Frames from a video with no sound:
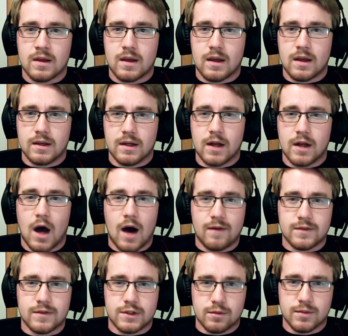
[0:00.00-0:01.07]
in an
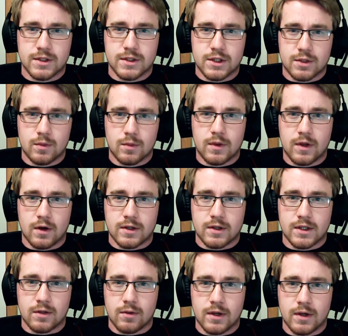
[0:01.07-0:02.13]
officer position with the
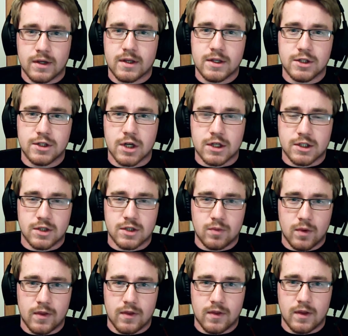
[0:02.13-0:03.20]
artillery in conjunction
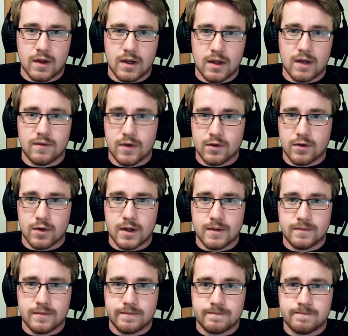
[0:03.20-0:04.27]
with the infantry.
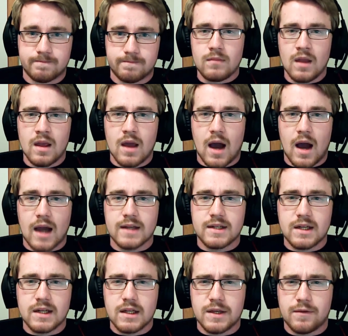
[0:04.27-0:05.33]

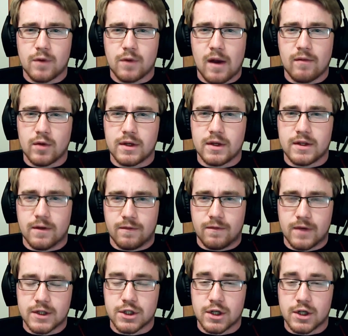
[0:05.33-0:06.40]
Ideally, for every
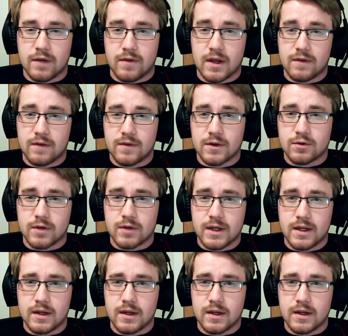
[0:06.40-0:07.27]
division of infantry,